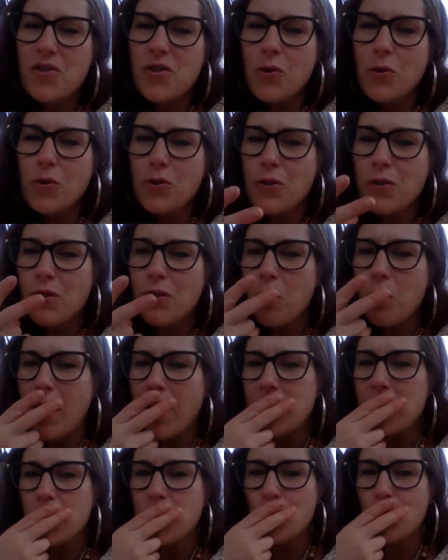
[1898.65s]
Soldier of the
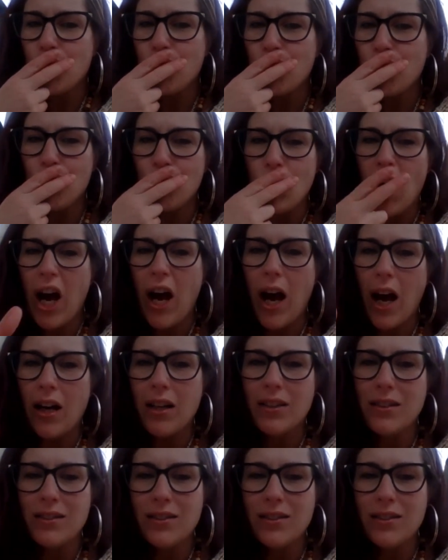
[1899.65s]
Watch. Mwah.